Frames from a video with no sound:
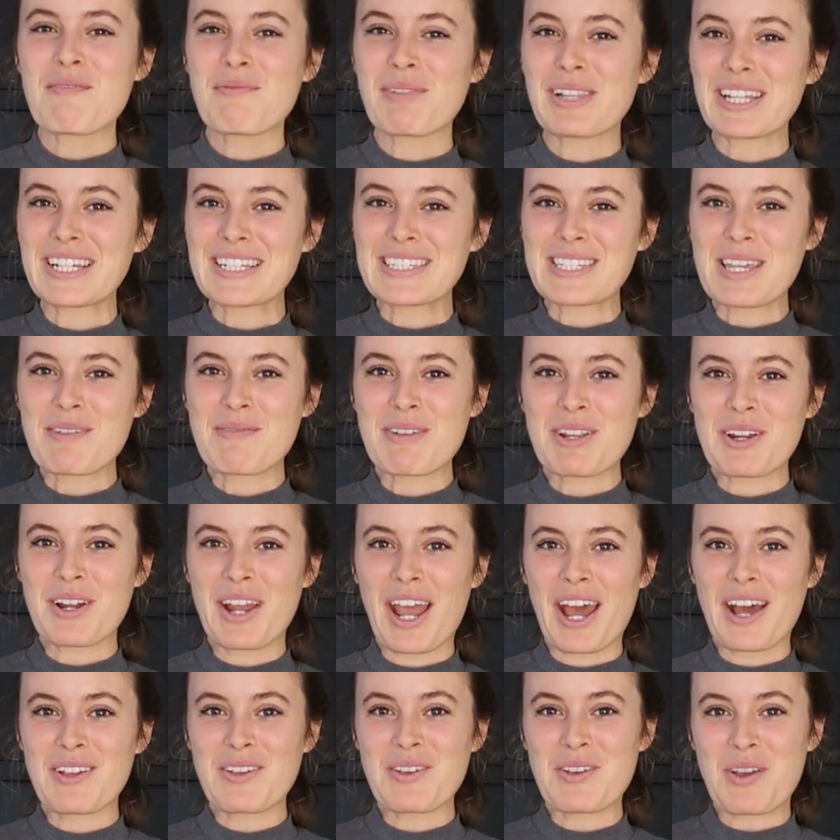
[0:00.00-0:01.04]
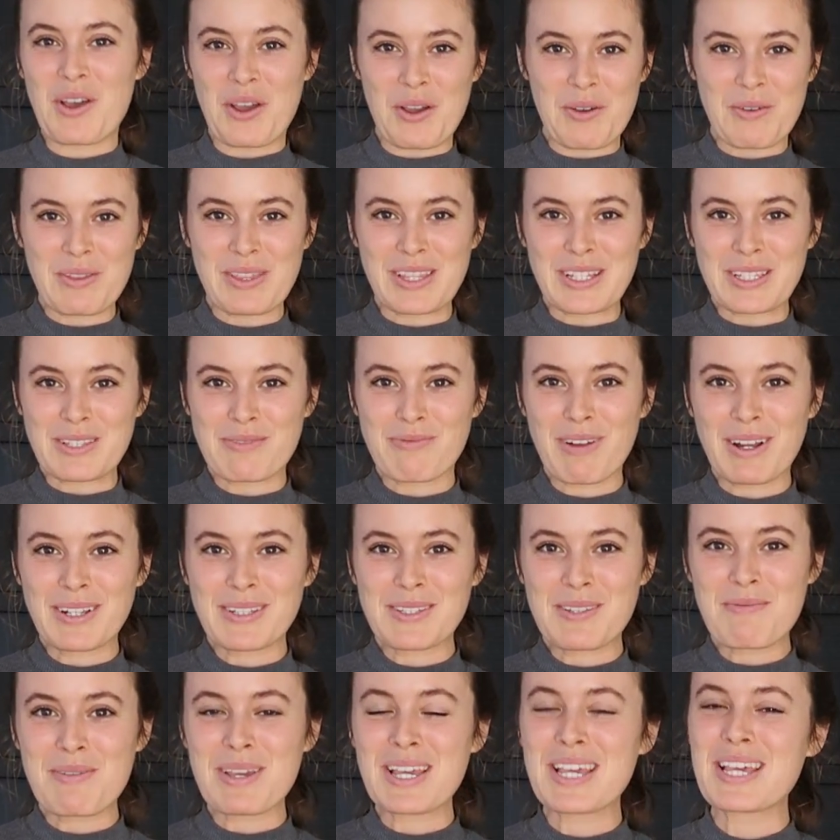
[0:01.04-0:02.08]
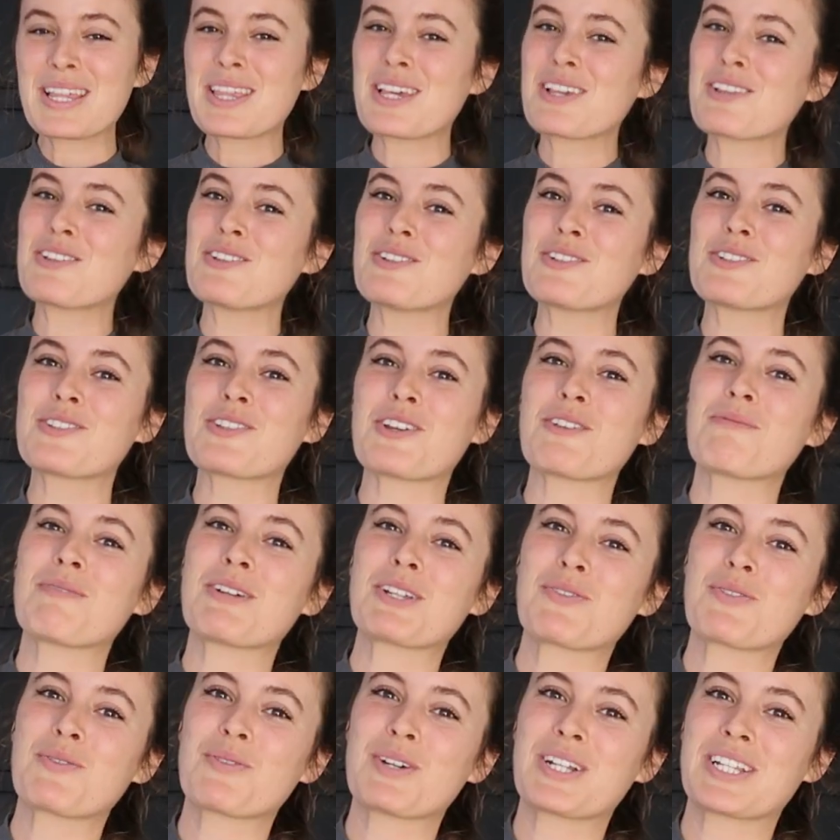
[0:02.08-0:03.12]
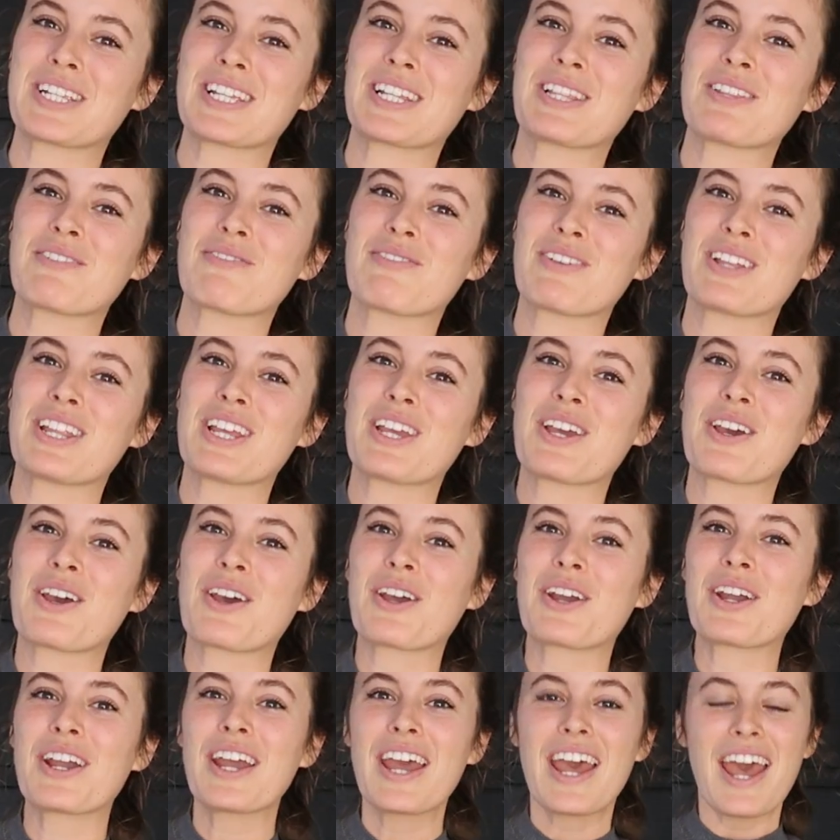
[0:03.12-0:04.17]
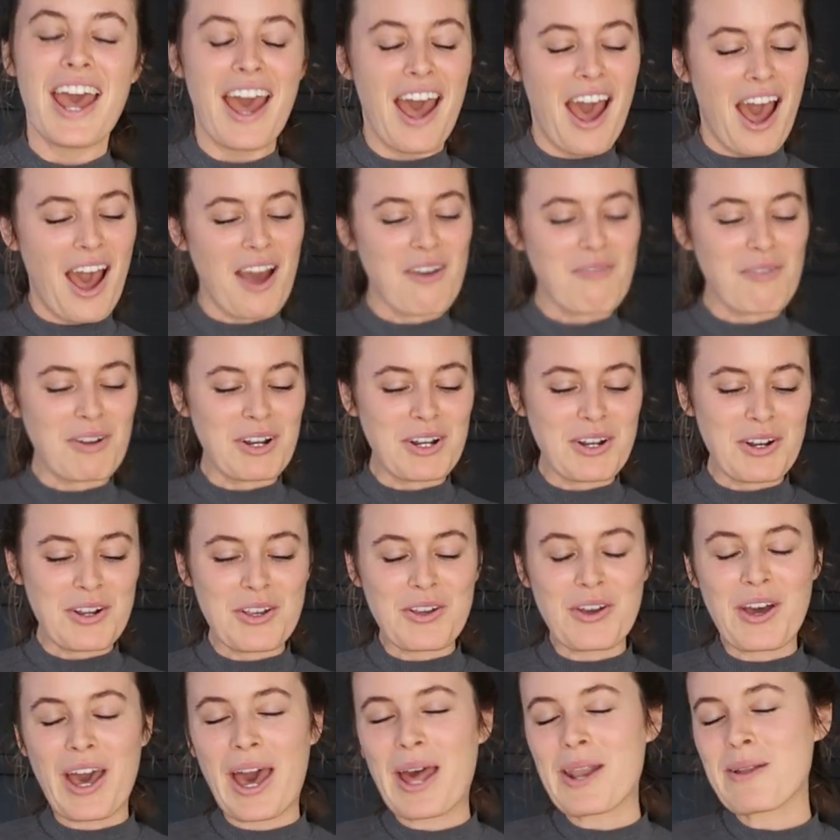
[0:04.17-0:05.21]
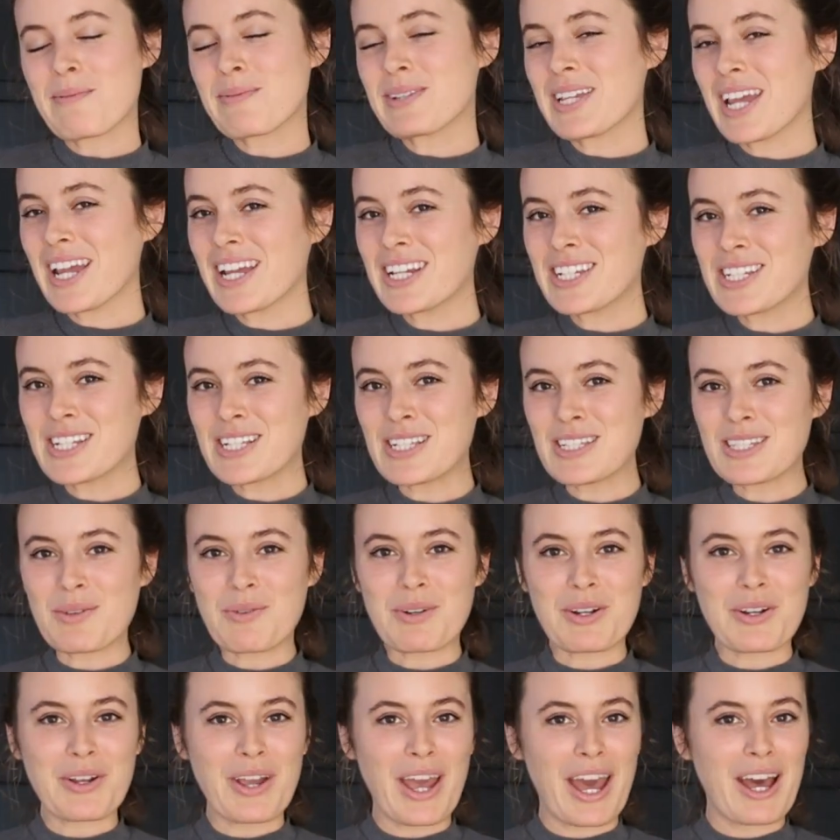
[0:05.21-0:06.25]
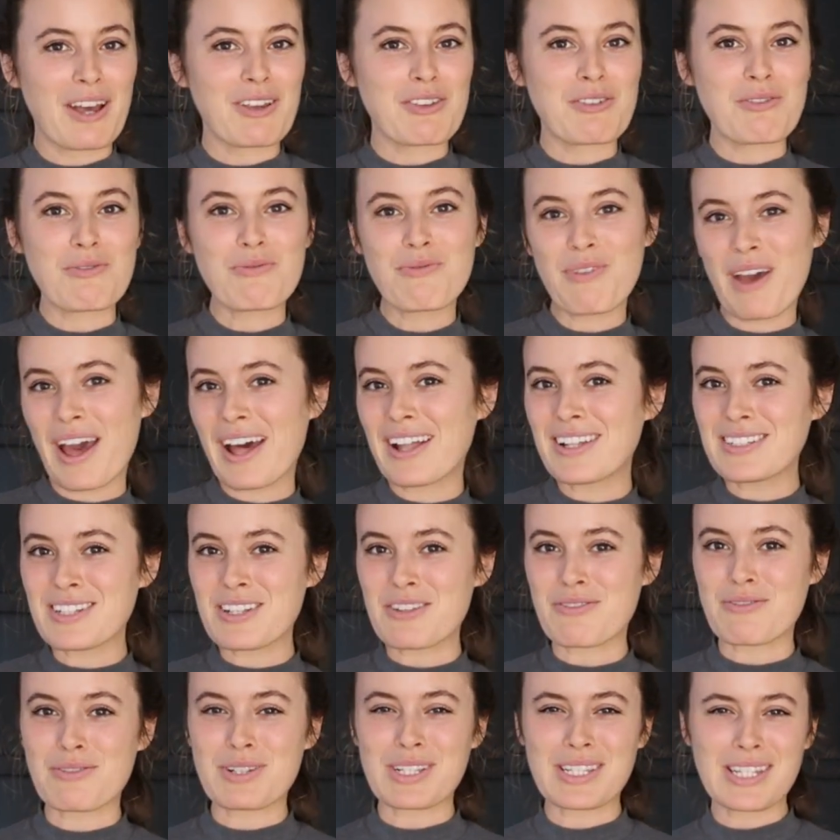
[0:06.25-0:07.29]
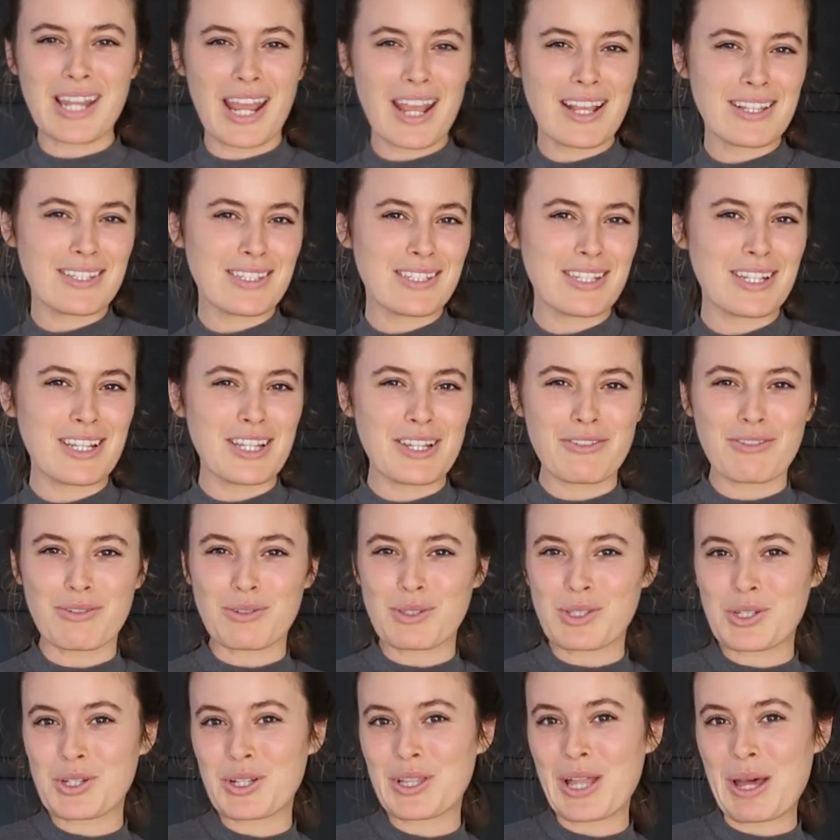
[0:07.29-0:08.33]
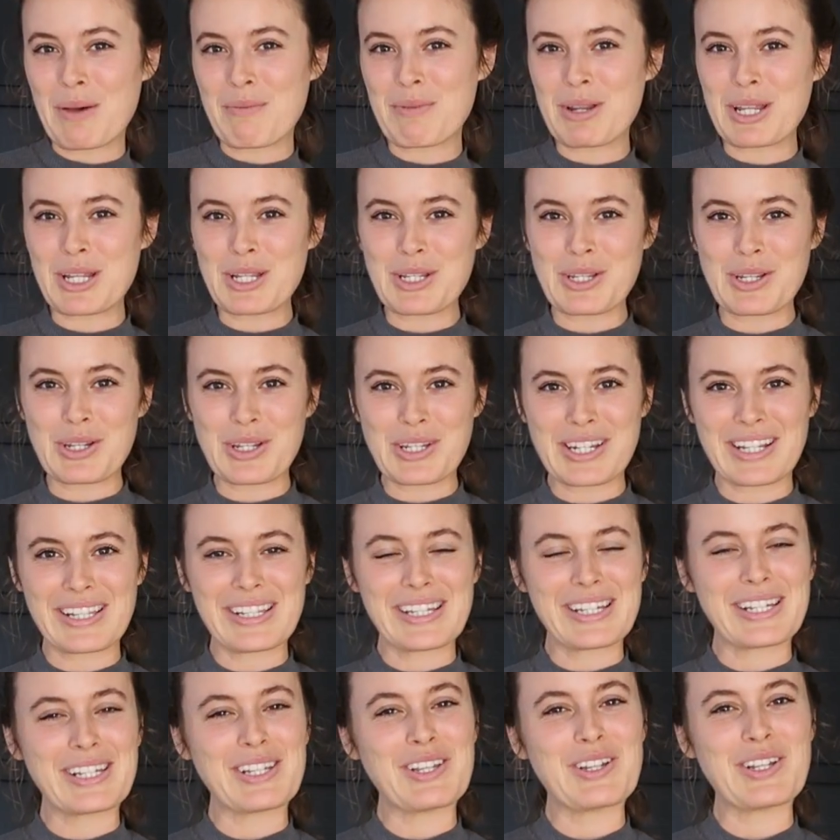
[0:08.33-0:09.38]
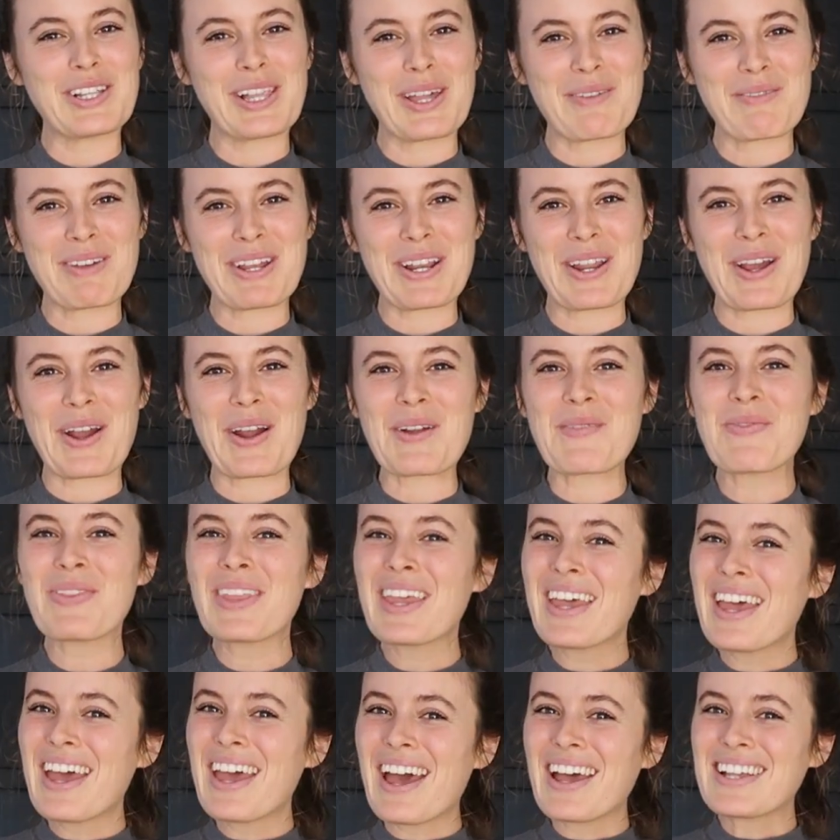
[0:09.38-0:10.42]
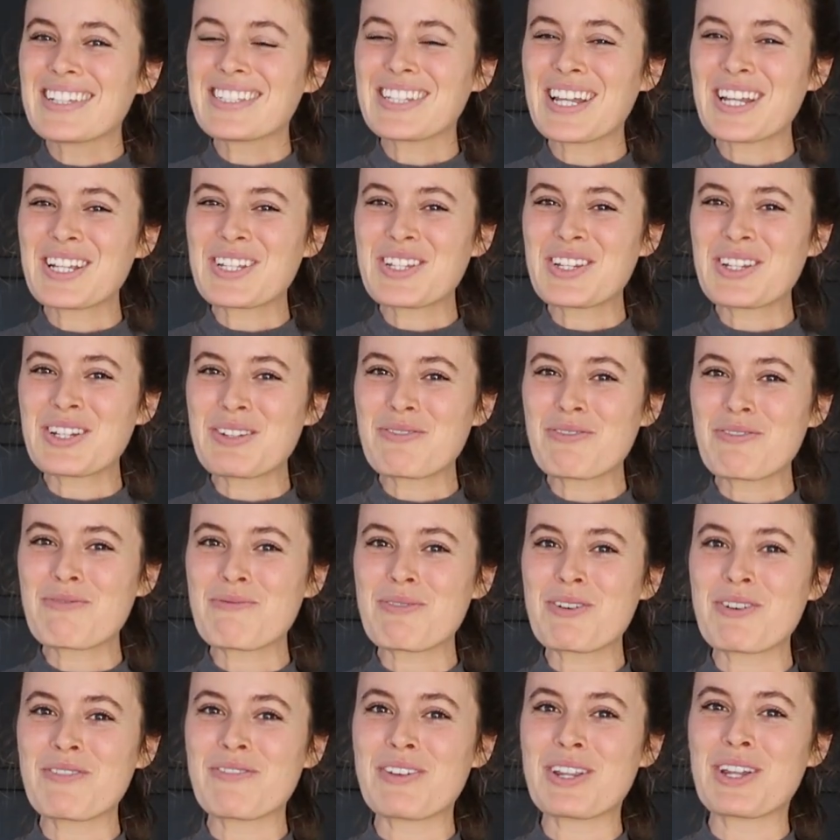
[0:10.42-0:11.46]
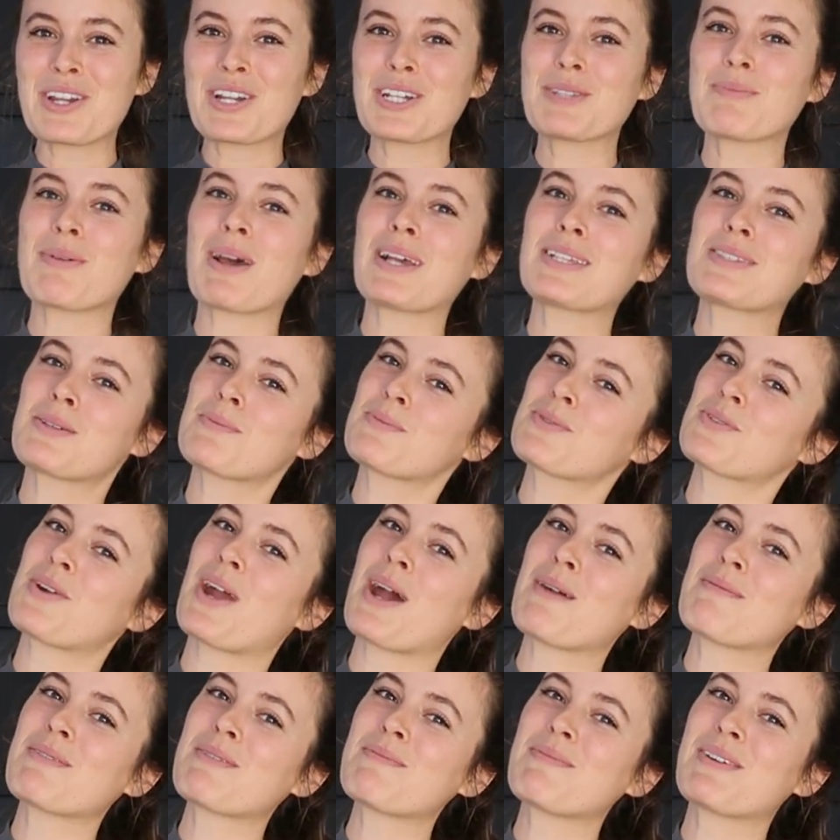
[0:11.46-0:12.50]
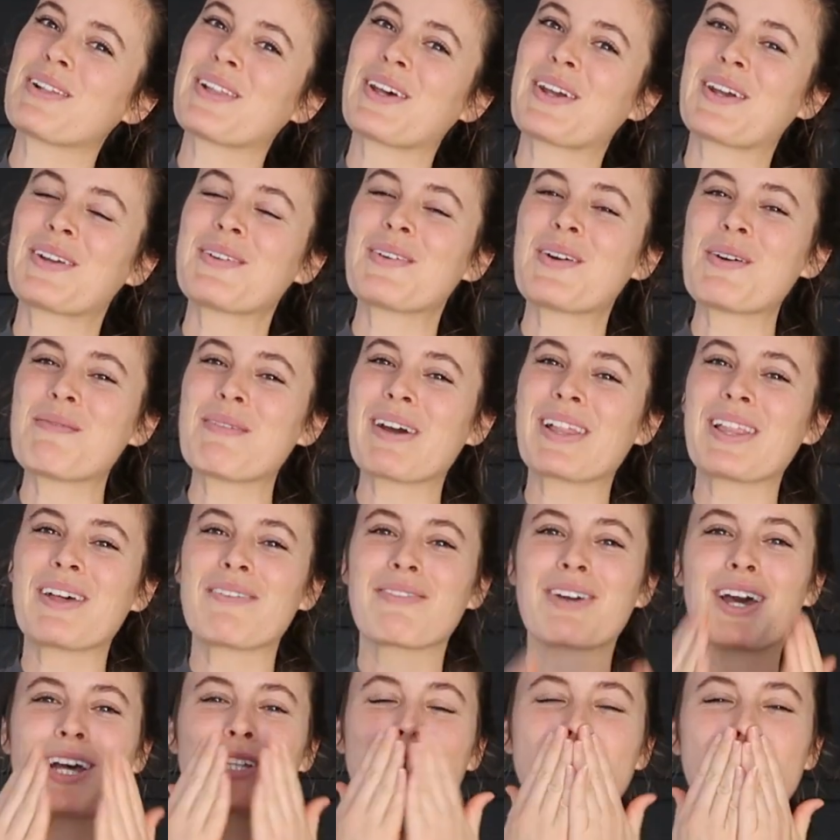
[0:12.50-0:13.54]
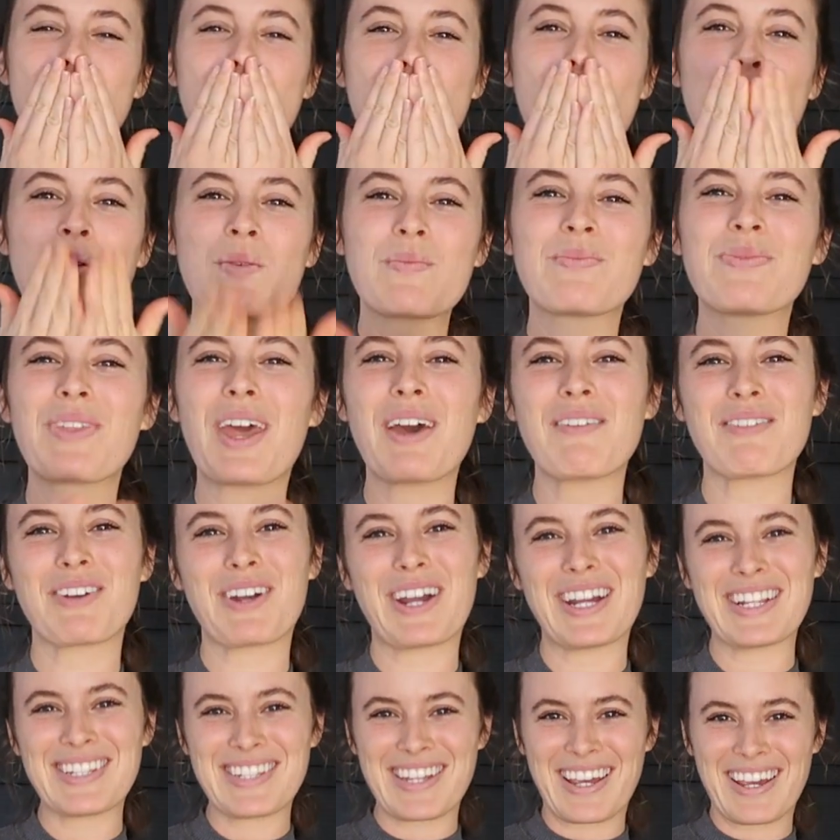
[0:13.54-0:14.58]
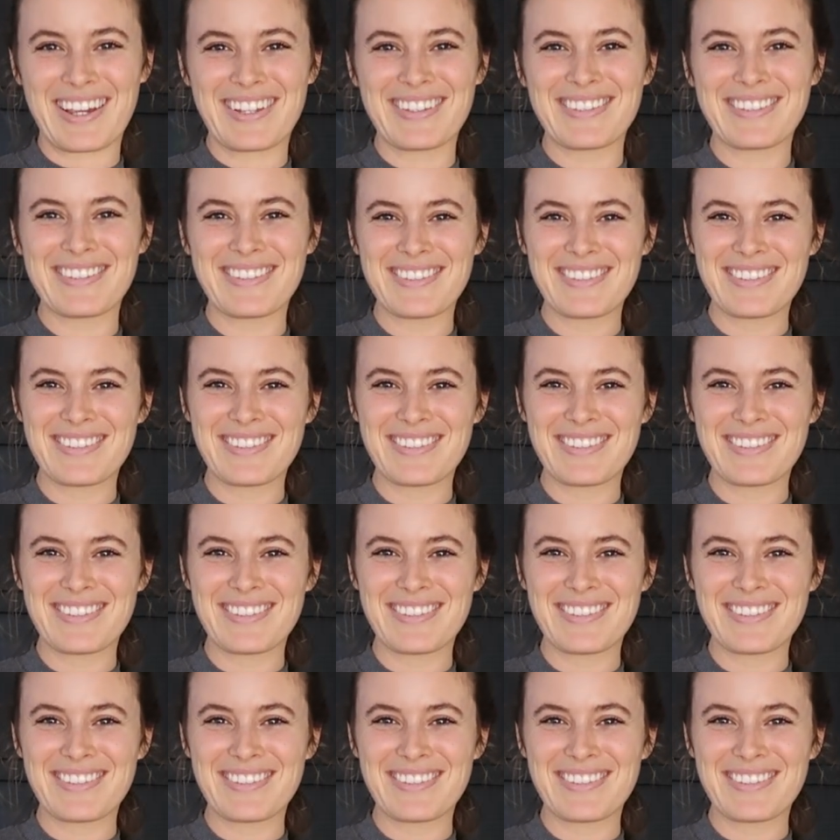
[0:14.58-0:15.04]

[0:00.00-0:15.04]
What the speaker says: Please let me know how you go with this recipe. Thank you so much for watching the video. I want to know your adaptations. I want to know how you found it, if it was tasty, if it was too lemony, too chilly. You let me know. Stay tuned for more videos by subscribing below. Oh my love, guys. Have a great day.